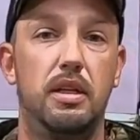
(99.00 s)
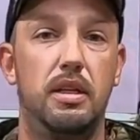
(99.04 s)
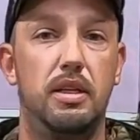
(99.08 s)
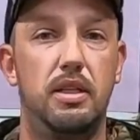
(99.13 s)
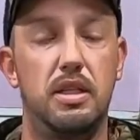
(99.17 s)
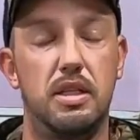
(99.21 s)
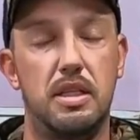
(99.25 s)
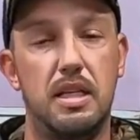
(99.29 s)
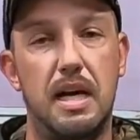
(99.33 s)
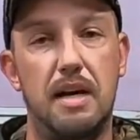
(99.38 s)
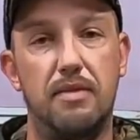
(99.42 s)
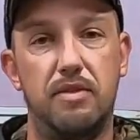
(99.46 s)

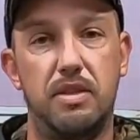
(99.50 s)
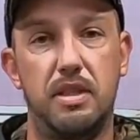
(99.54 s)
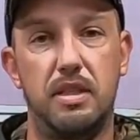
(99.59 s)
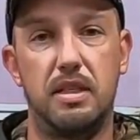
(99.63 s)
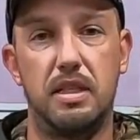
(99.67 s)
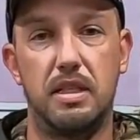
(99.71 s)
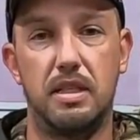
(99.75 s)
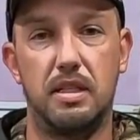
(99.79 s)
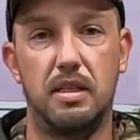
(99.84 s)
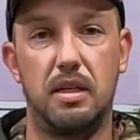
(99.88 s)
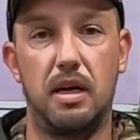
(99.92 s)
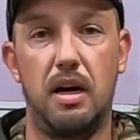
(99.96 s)
Just have to
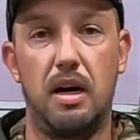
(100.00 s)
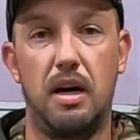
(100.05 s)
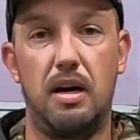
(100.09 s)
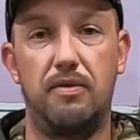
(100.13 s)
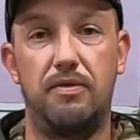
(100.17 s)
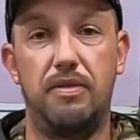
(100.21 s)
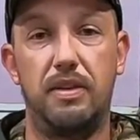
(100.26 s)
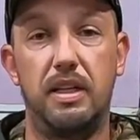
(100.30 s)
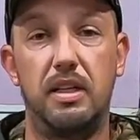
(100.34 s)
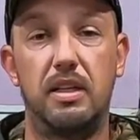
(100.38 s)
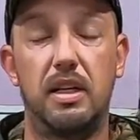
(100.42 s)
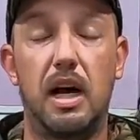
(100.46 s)

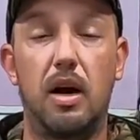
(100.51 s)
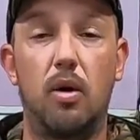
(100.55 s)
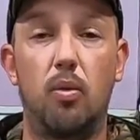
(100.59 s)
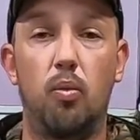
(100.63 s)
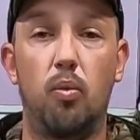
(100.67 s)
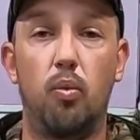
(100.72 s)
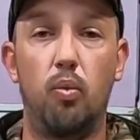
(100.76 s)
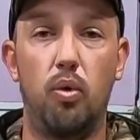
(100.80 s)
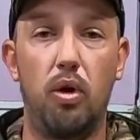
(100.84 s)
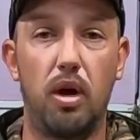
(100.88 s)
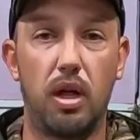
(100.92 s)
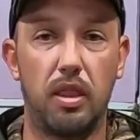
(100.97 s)
figure out
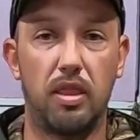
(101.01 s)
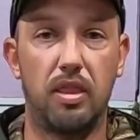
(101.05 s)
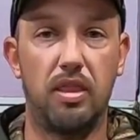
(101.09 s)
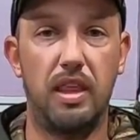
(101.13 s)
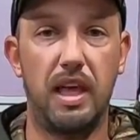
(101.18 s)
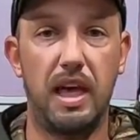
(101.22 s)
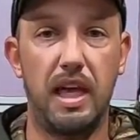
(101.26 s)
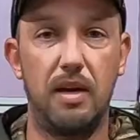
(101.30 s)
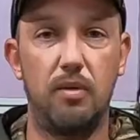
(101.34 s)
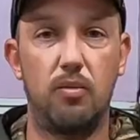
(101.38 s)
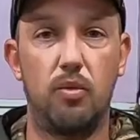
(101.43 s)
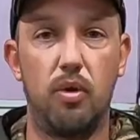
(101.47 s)
what
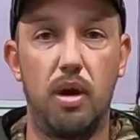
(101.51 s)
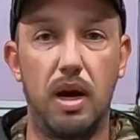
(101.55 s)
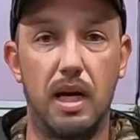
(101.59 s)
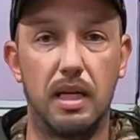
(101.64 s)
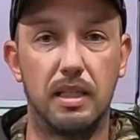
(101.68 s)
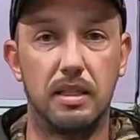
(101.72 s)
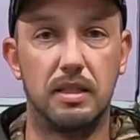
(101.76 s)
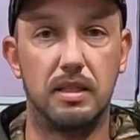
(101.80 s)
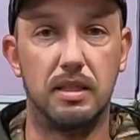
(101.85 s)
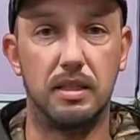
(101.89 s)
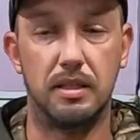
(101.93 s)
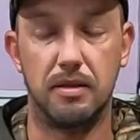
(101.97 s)
they
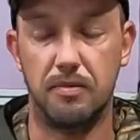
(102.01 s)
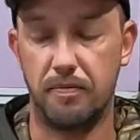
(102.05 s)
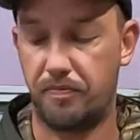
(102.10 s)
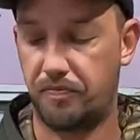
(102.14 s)
want.